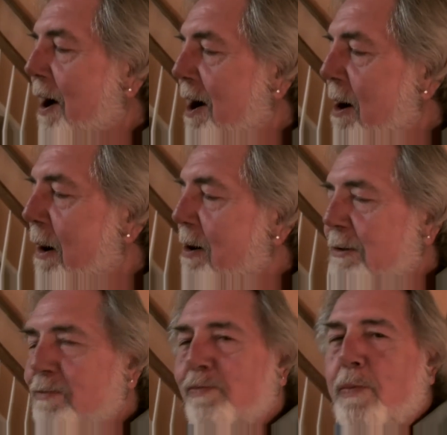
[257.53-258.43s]
Turkey
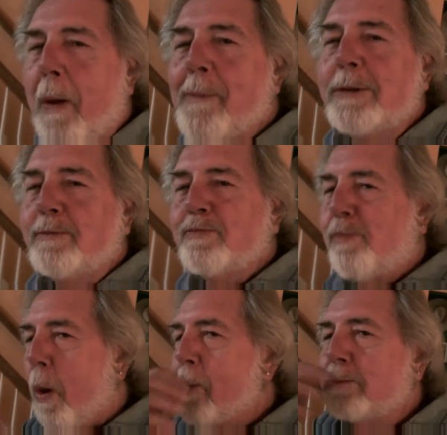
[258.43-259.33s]
Tortilla's almost up,
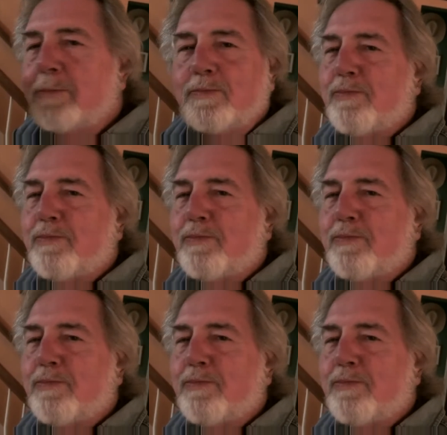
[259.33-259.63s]
baby.